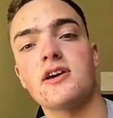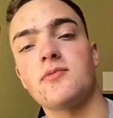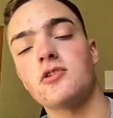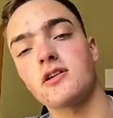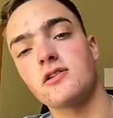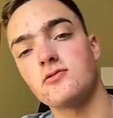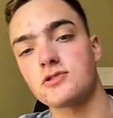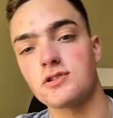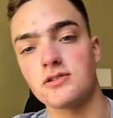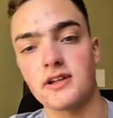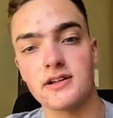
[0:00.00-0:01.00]
I can also
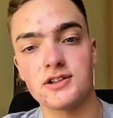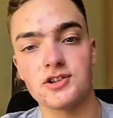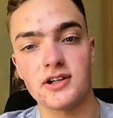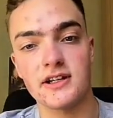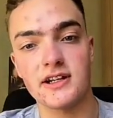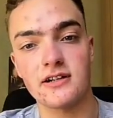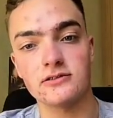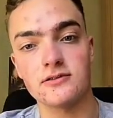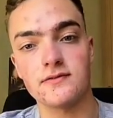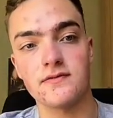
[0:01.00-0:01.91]
take a trade out of